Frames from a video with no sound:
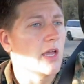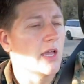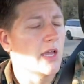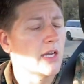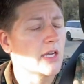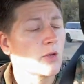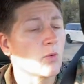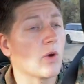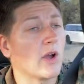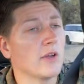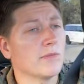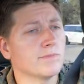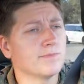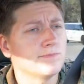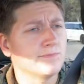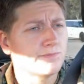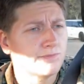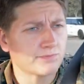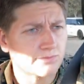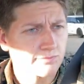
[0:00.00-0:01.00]
Anyway,
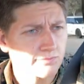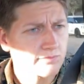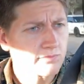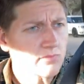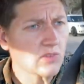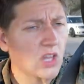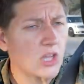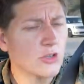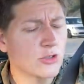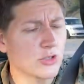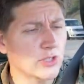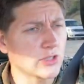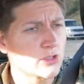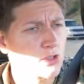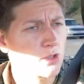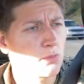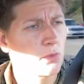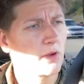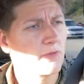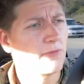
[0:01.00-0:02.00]
you get
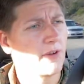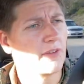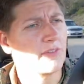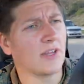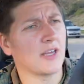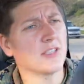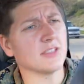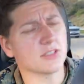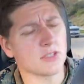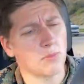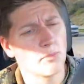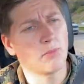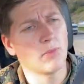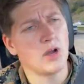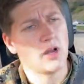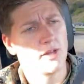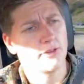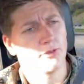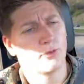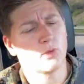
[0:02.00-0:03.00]
2.5 days a
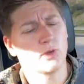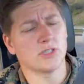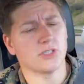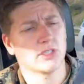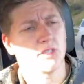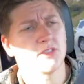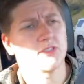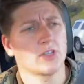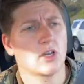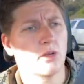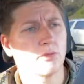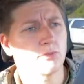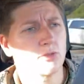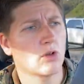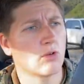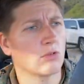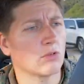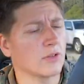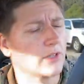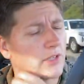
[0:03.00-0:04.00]
month, which ends up
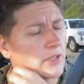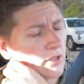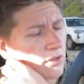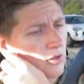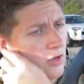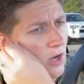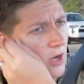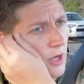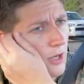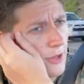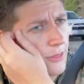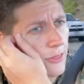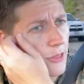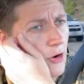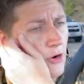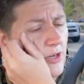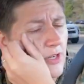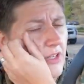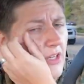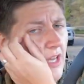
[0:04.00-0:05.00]
totaling
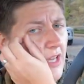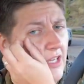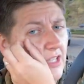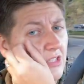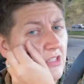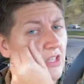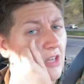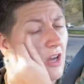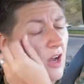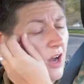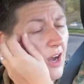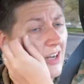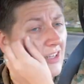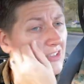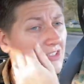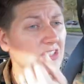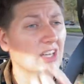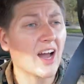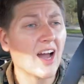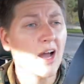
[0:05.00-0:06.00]
30 days. On
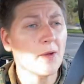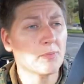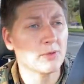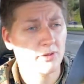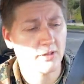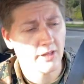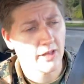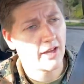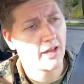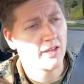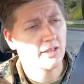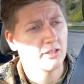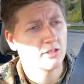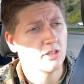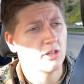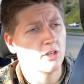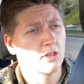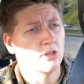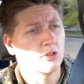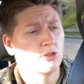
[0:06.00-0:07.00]
top of that,
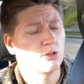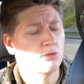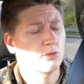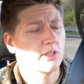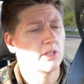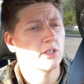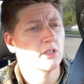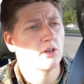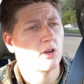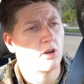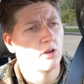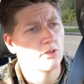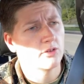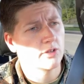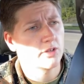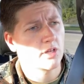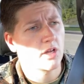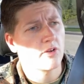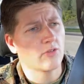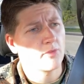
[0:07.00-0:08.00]
you get all
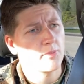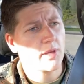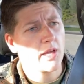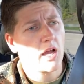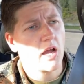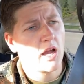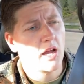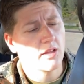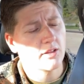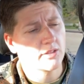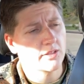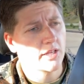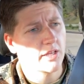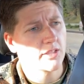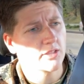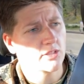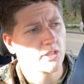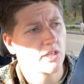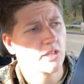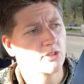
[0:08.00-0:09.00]
the government
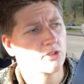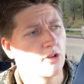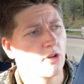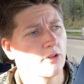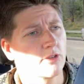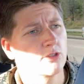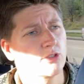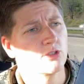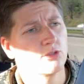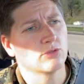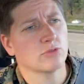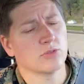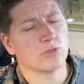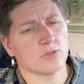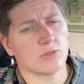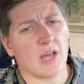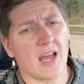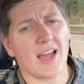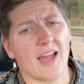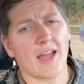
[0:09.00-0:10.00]
holidays as long as you do
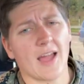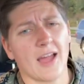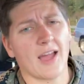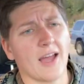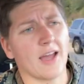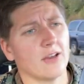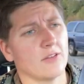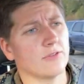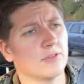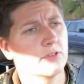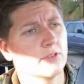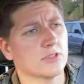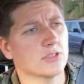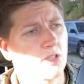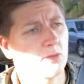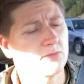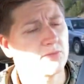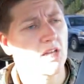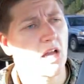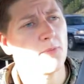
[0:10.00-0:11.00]
not have
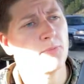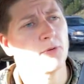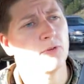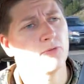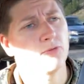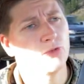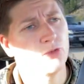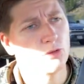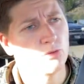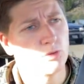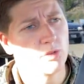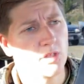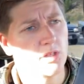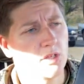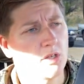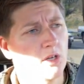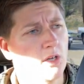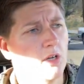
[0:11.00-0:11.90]
some type of duty.